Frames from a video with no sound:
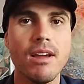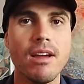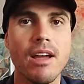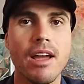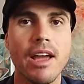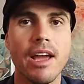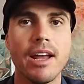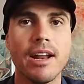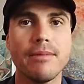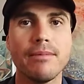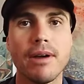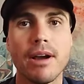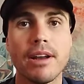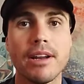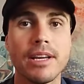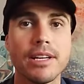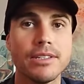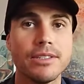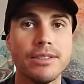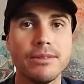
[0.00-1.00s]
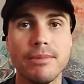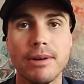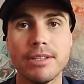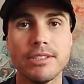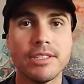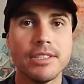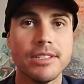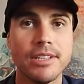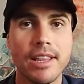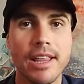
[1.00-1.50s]
And I'm not going to get too much
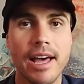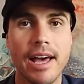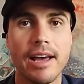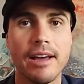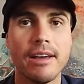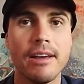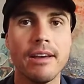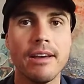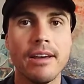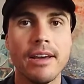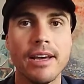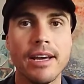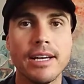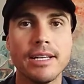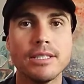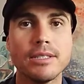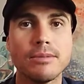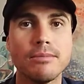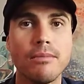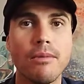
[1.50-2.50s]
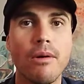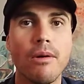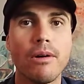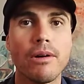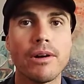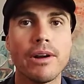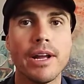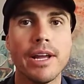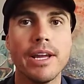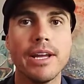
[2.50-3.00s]
into that. It's
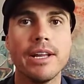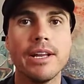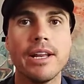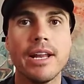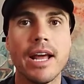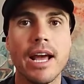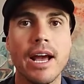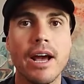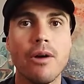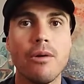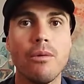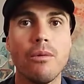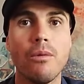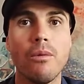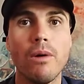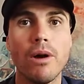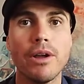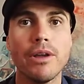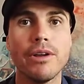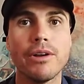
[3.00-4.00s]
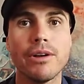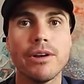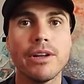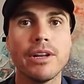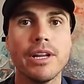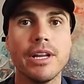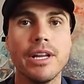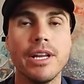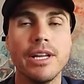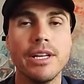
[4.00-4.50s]
more in what you're going
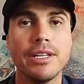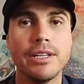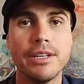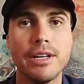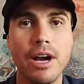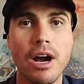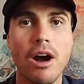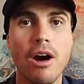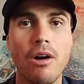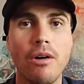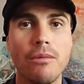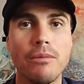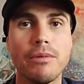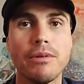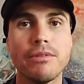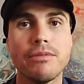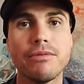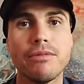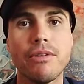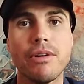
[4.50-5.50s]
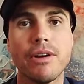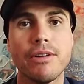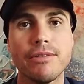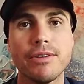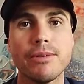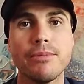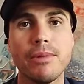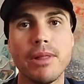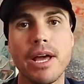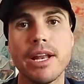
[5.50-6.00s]
to need to know if
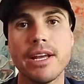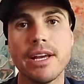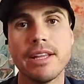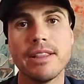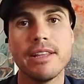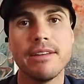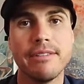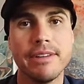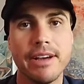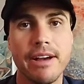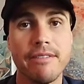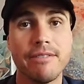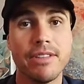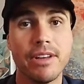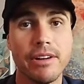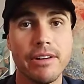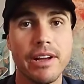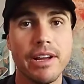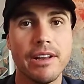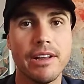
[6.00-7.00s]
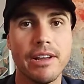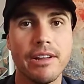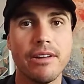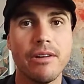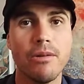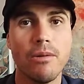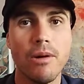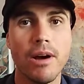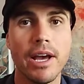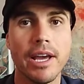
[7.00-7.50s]
you're planning on living off the grid in
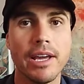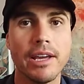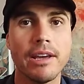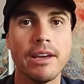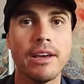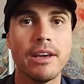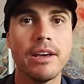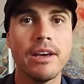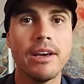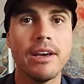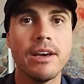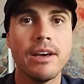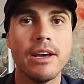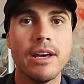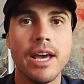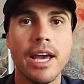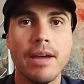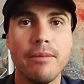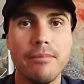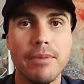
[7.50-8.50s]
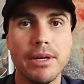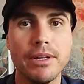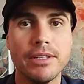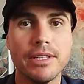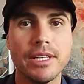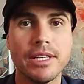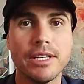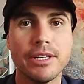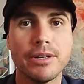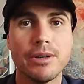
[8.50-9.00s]
Hawaii and
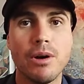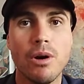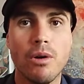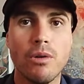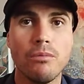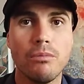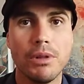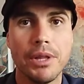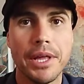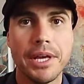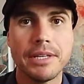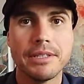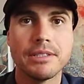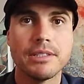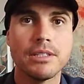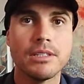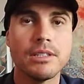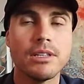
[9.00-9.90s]
building your own place.